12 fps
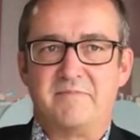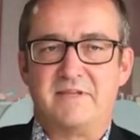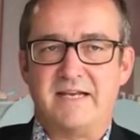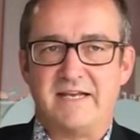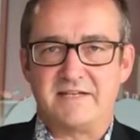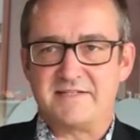the
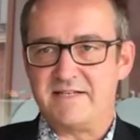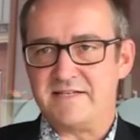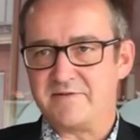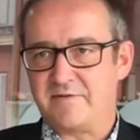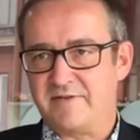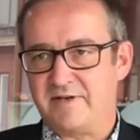
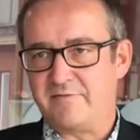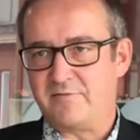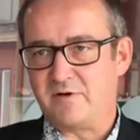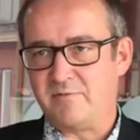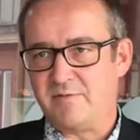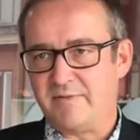legacies of their
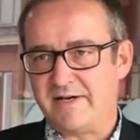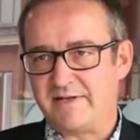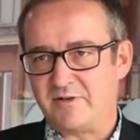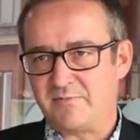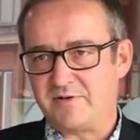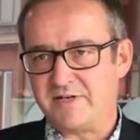former
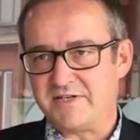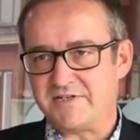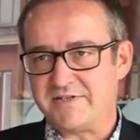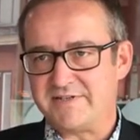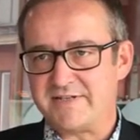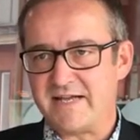mining
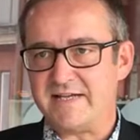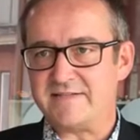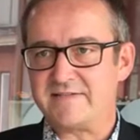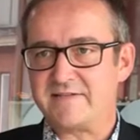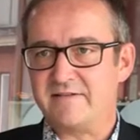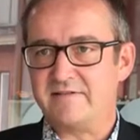operations
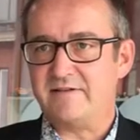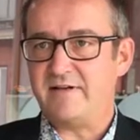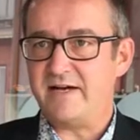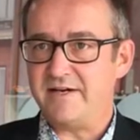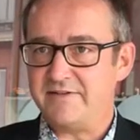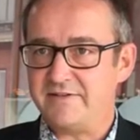as
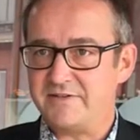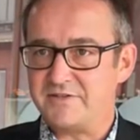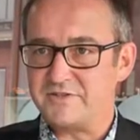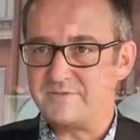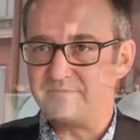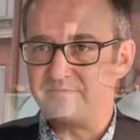
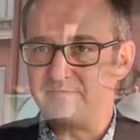heritage.